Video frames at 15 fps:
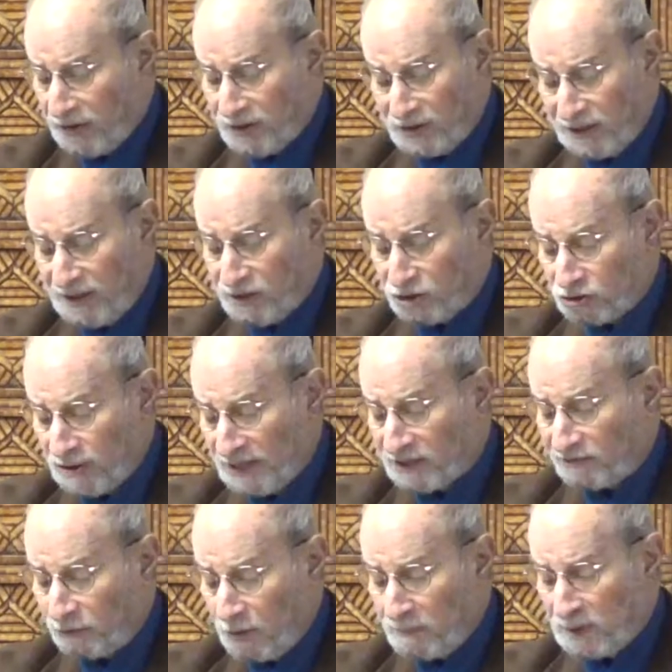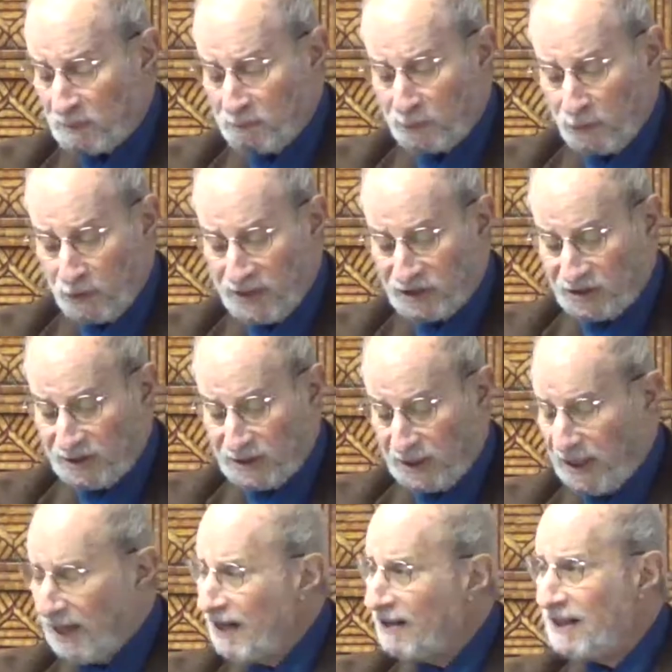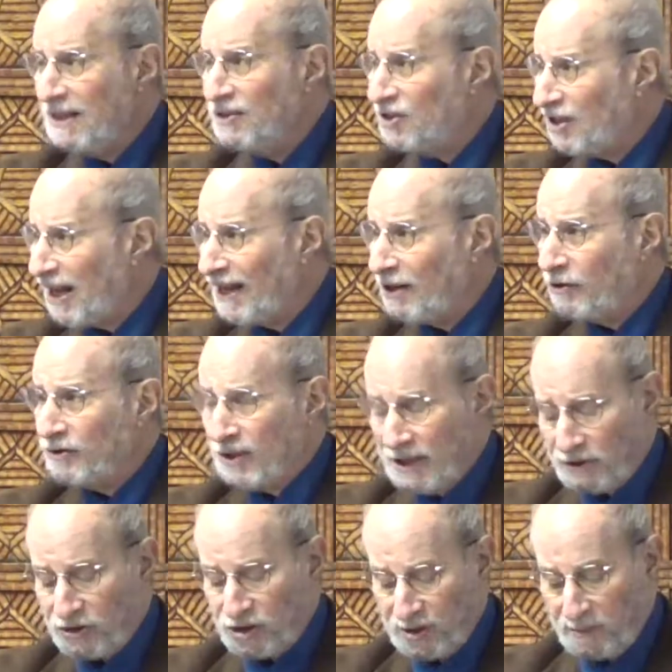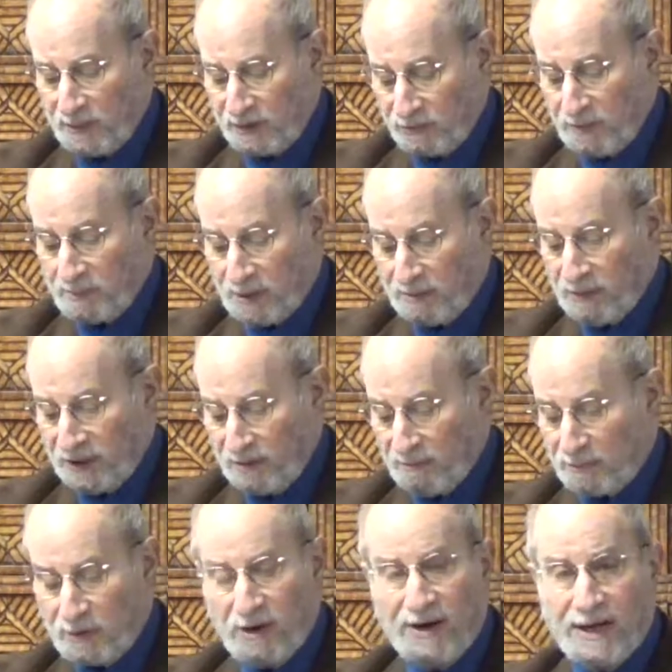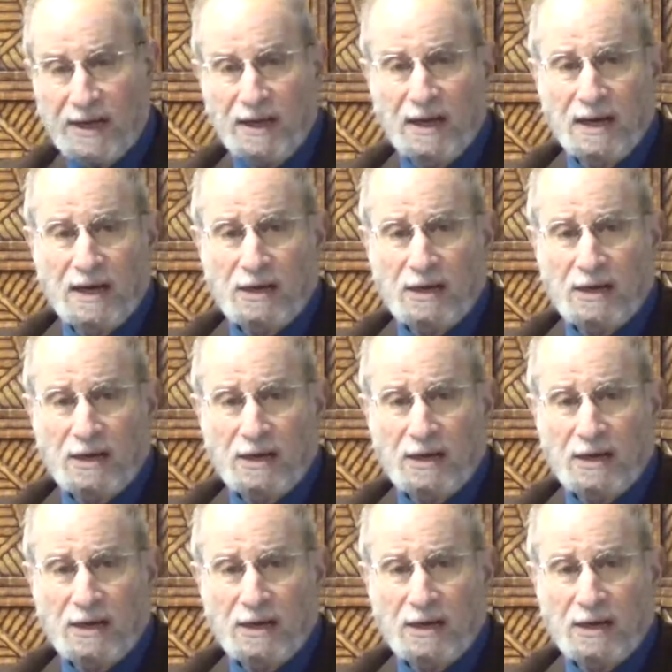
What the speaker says: is that he has transformed and poisoned the entire leadership of the Republican Party,